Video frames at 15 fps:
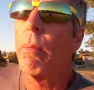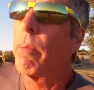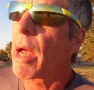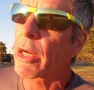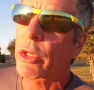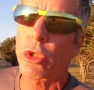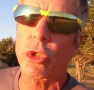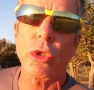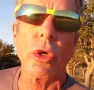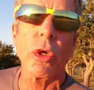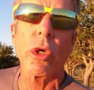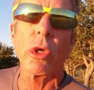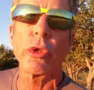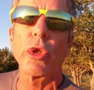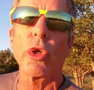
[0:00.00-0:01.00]
make
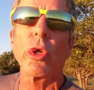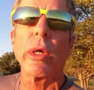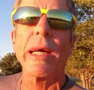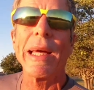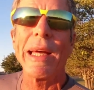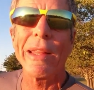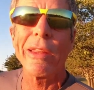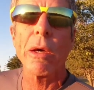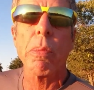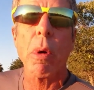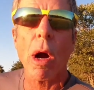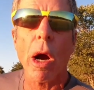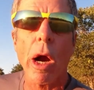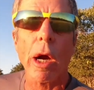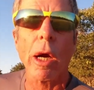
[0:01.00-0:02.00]
sure you're in the
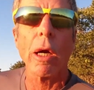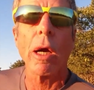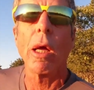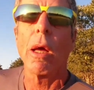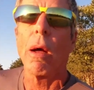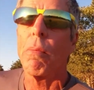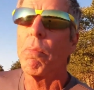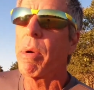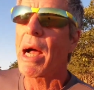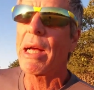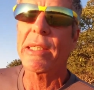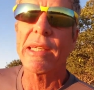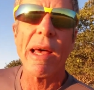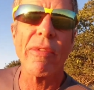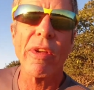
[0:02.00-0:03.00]
park by
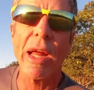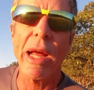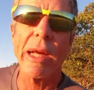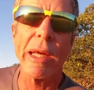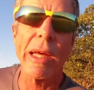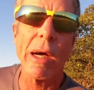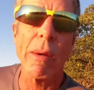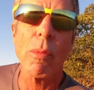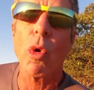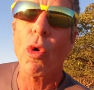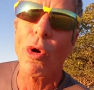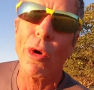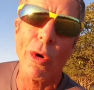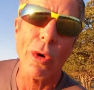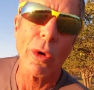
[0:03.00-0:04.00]
7 a.m.
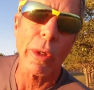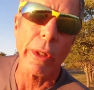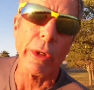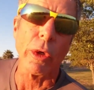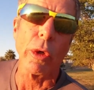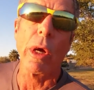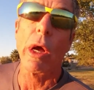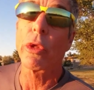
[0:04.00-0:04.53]
or earlier.